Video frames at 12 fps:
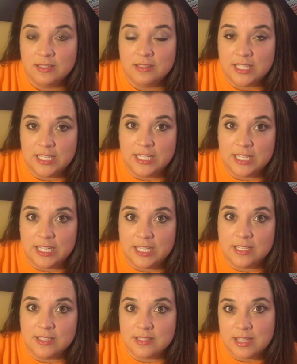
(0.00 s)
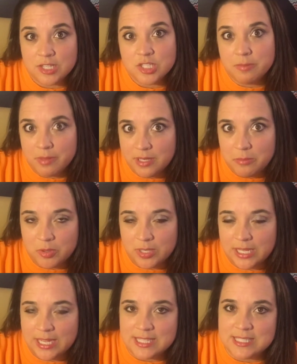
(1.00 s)
late at night, it's actually Monday
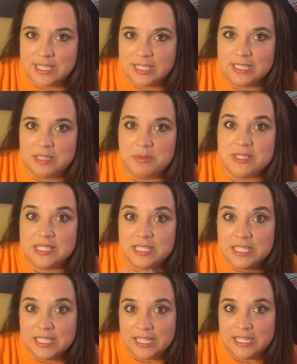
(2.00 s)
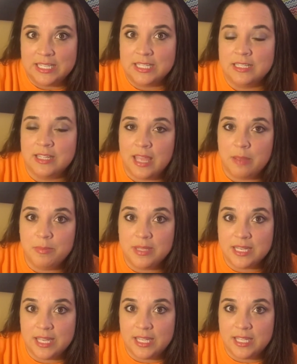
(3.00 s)
morning, I guess, technically, but Sunday night at
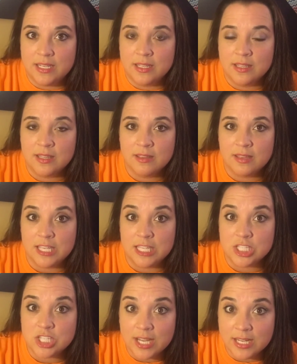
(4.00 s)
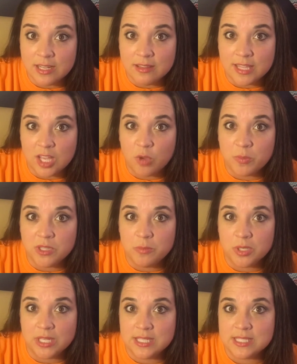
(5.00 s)
midnight in China, they open the
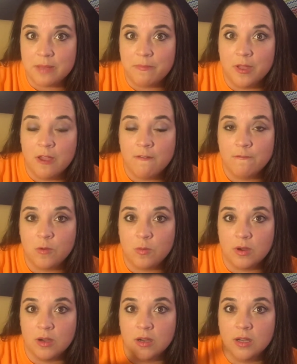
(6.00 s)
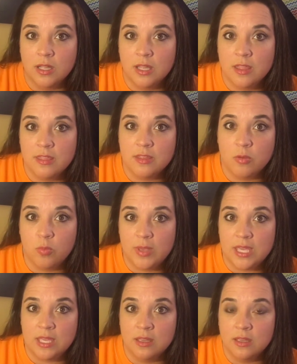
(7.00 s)
bookings up for the
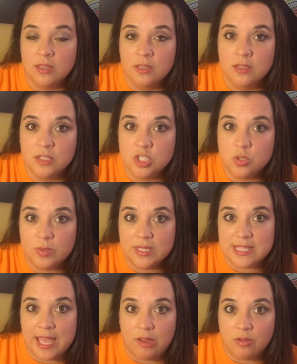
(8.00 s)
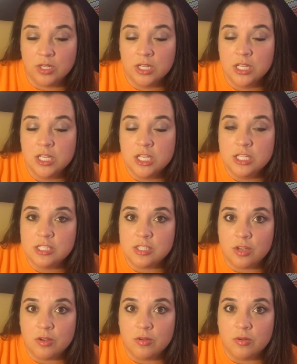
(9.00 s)
week, 2 weeks out.
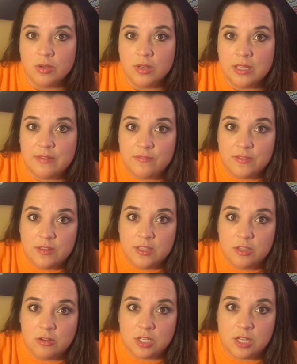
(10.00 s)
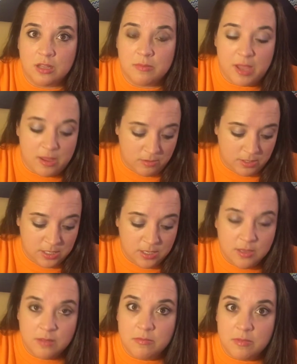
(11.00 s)
So if you're talking about
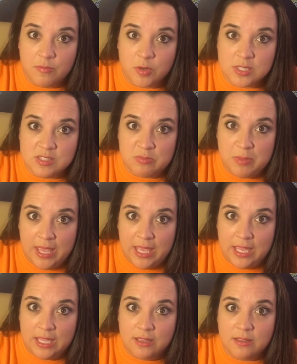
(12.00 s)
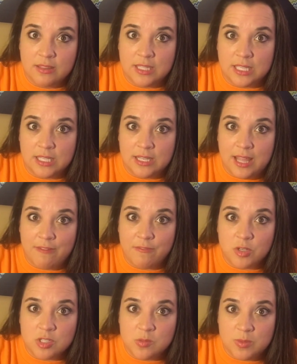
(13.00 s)
the 1st of May, then that
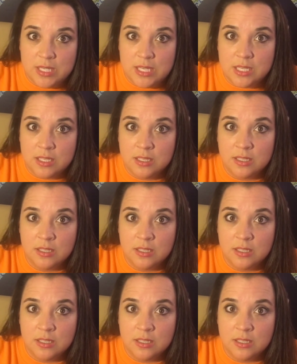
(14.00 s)
first week